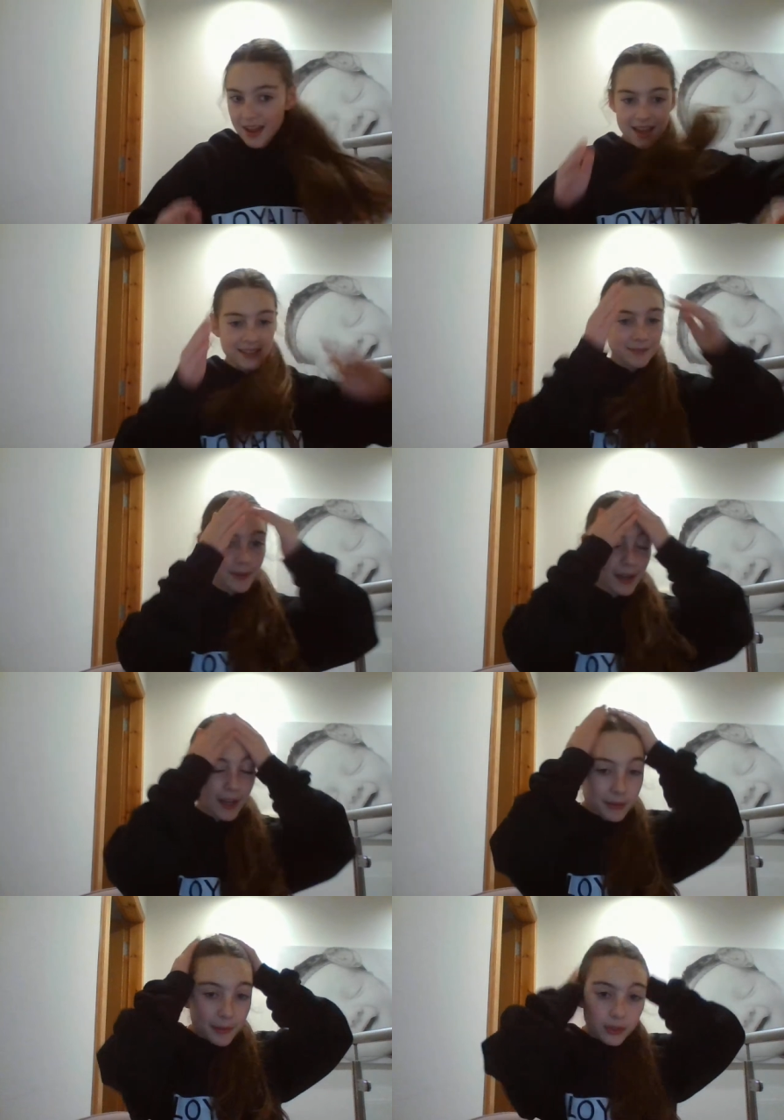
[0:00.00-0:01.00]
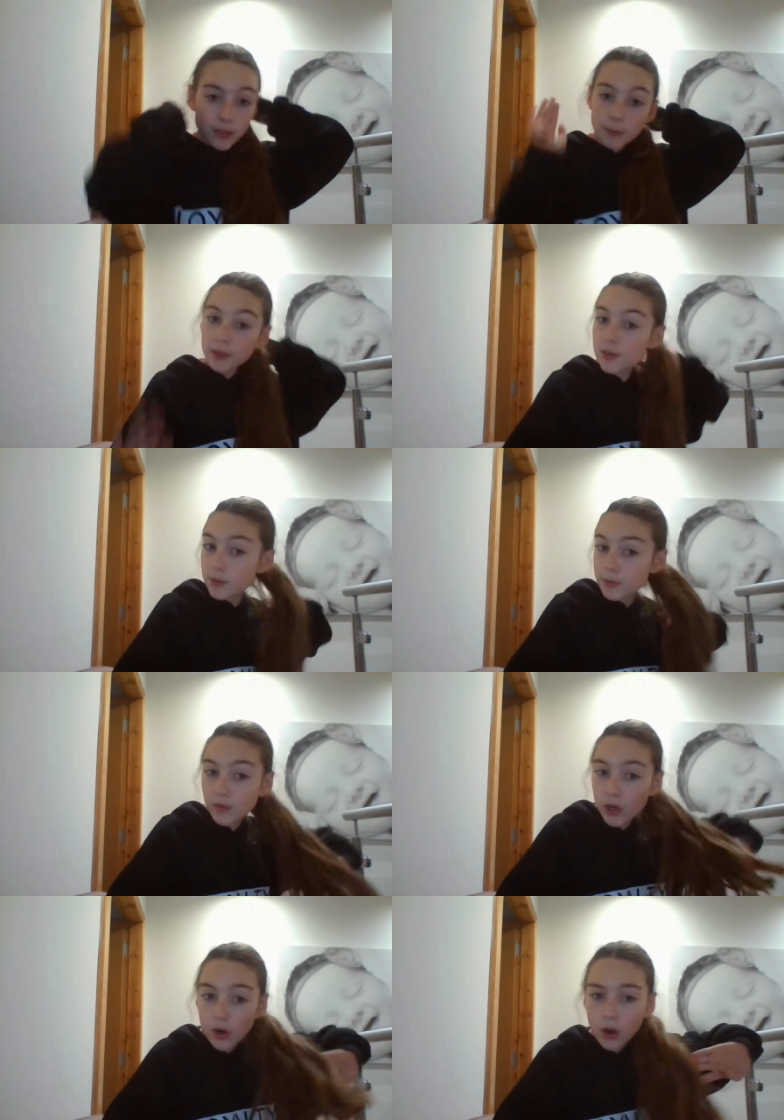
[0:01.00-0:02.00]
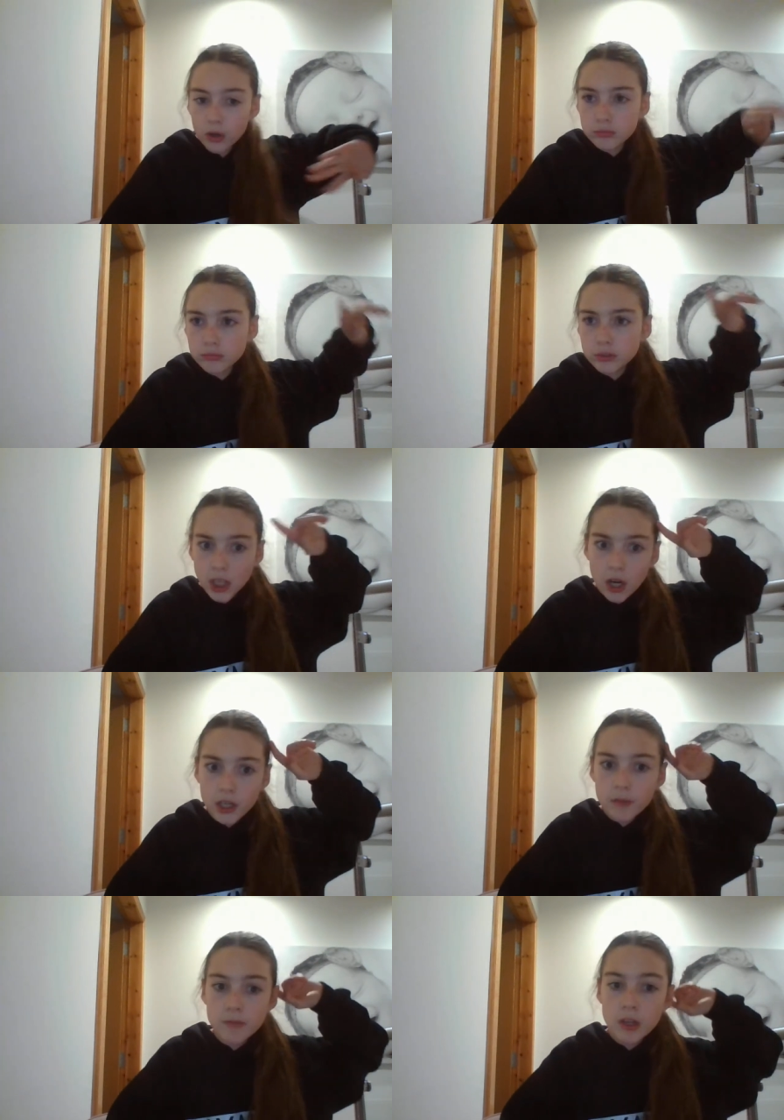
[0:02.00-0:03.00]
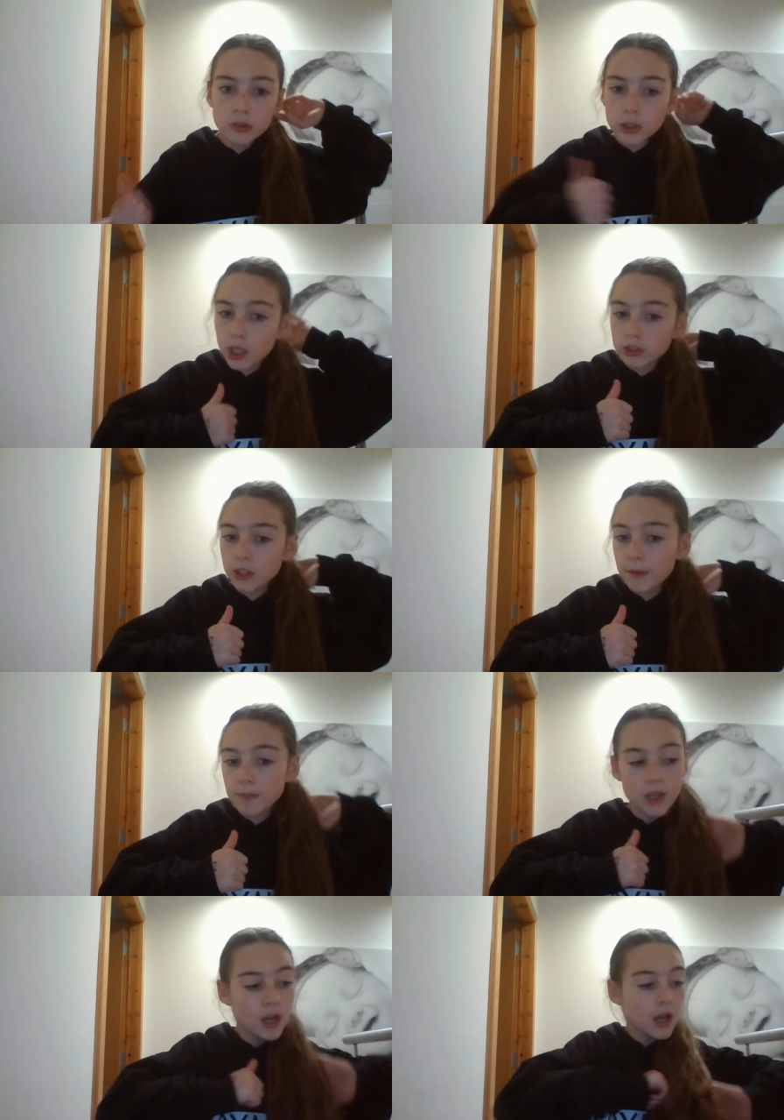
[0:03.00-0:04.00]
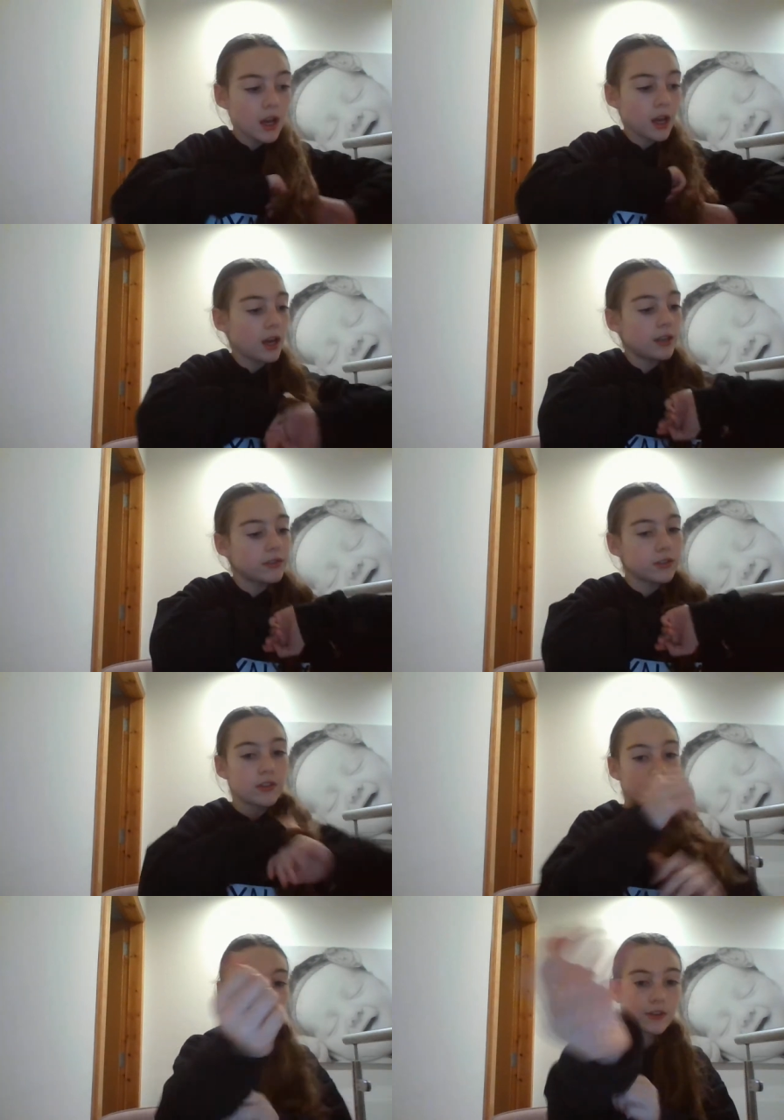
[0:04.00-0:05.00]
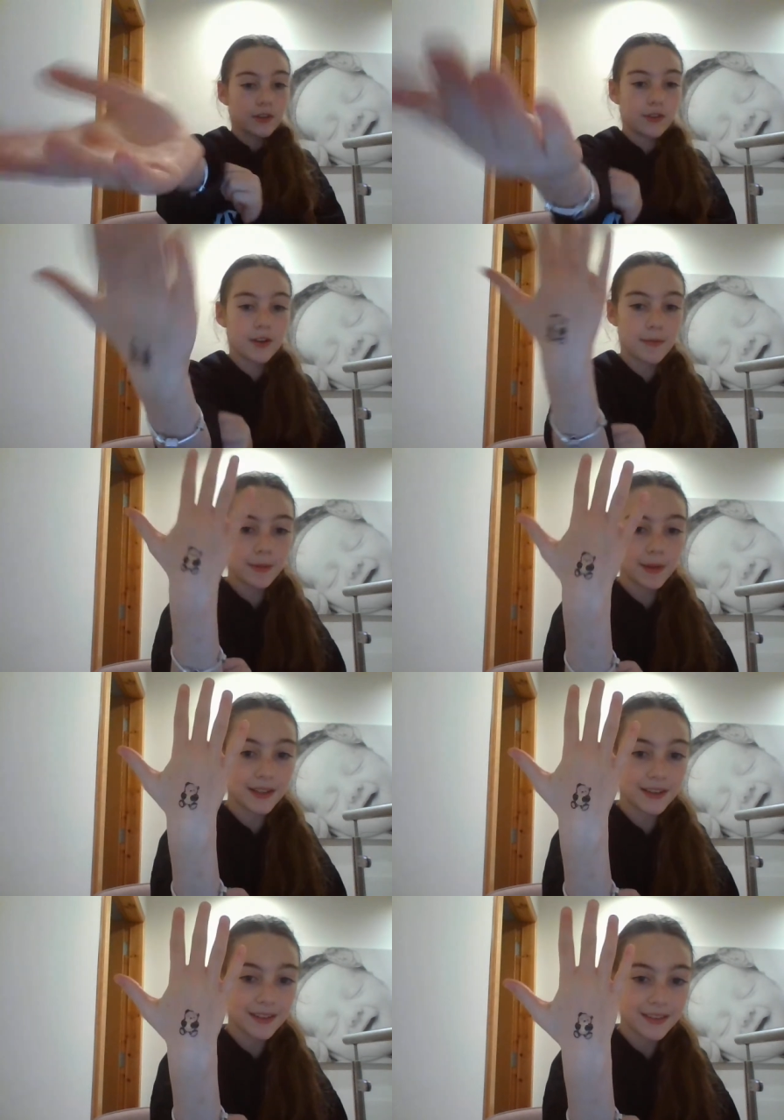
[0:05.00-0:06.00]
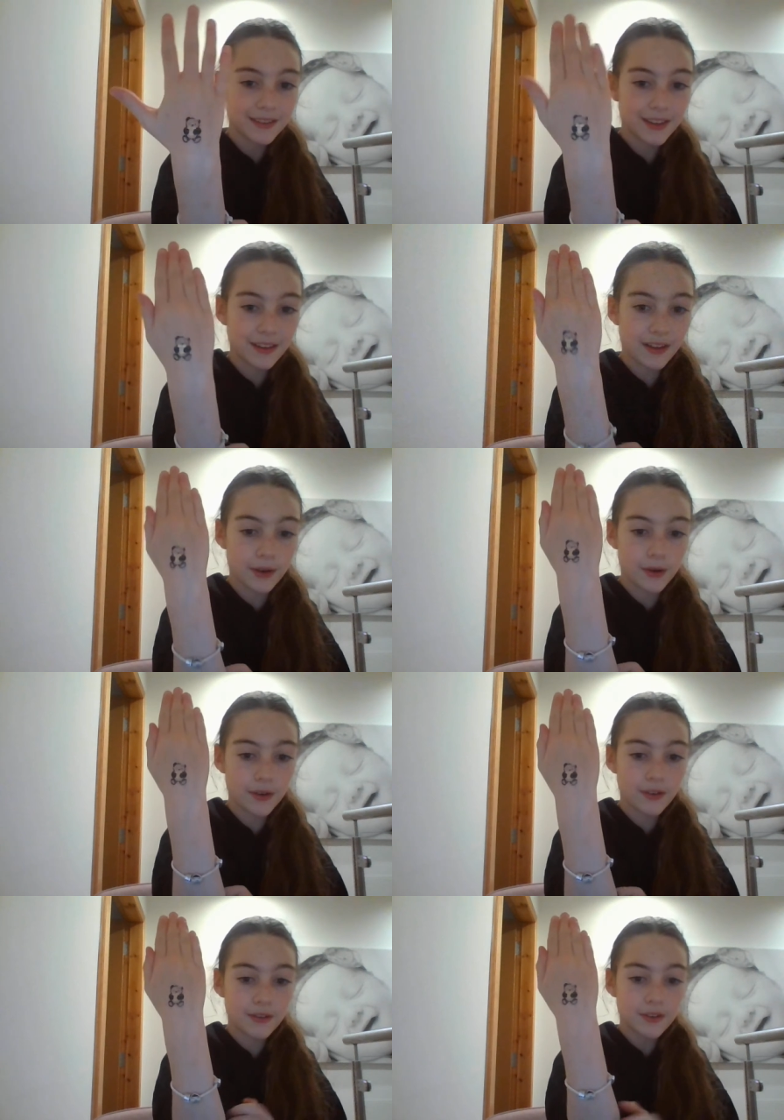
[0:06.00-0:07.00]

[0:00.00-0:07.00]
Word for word: It's my it was my school Christmas fair on Saturday, yesterday. And look, look at my wee thing that I got.